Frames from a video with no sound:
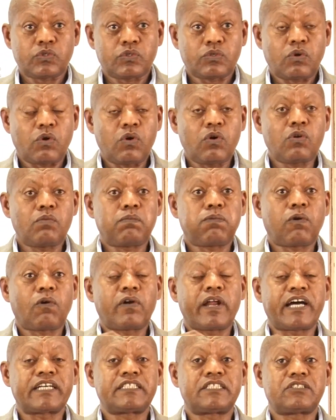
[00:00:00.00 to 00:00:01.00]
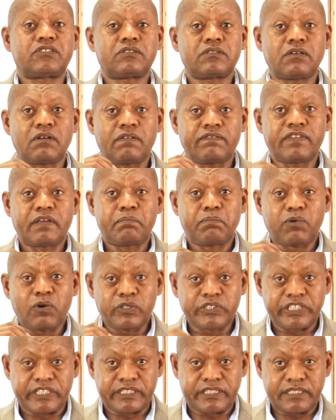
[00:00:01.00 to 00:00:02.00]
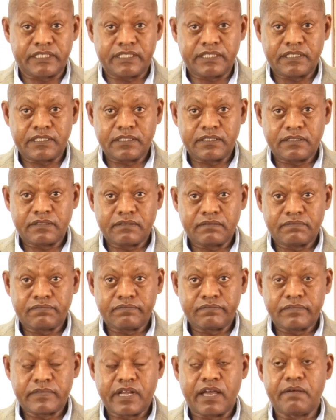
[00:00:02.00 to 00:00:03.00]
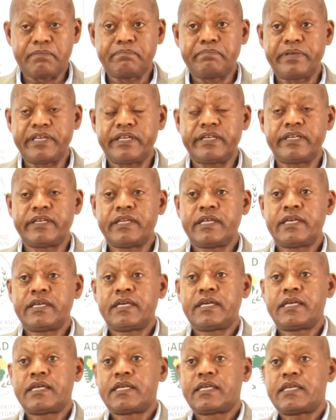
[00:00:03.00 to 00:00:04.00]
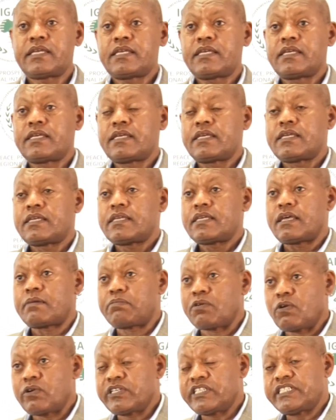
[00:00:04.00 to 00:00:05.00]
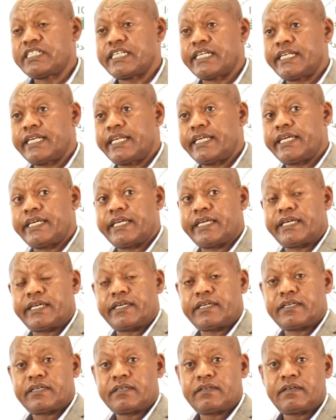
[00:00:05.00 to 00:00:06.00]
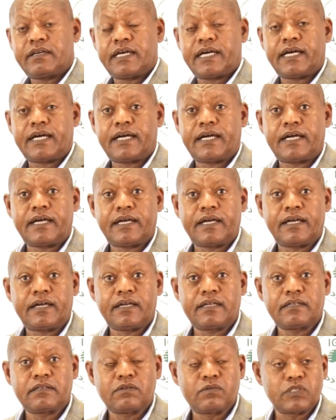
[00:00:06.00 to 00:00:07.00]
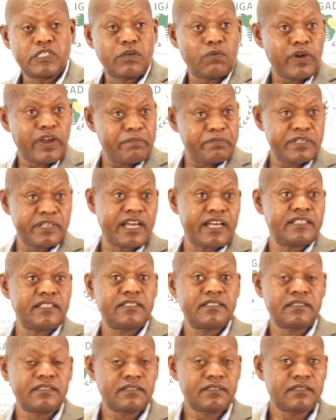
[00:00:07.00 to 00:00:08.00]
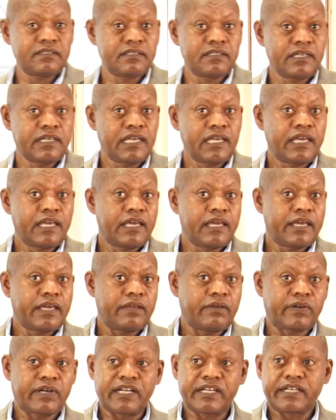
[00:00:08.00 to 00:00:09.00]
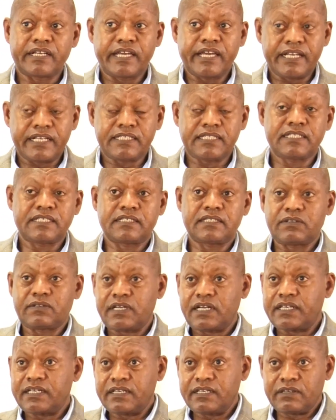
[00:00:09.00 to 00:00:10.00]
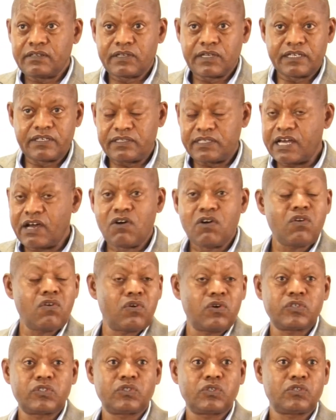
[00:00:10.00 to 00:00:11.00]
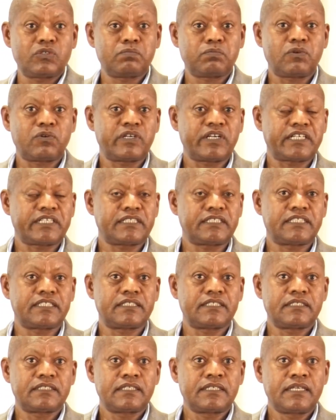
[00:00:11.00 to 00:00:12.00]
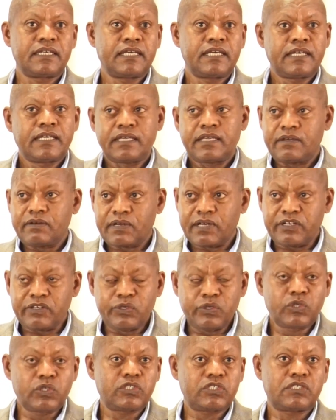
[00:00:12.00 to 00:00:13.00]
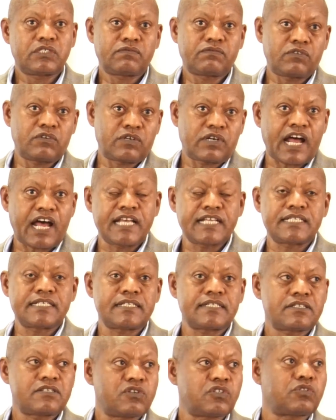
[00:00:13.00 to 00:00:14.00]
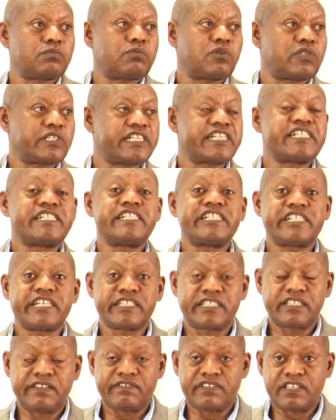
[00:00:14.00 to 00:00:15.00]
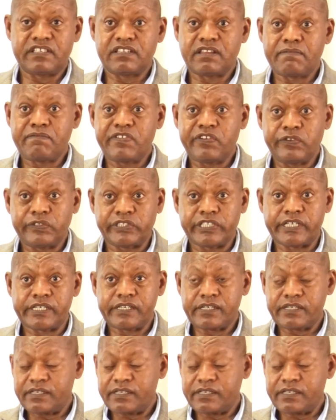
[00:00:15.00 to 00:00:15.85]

All products of the projects have been uploaded in the website. You can download those products. You can use for other cross-border initiatives in the future.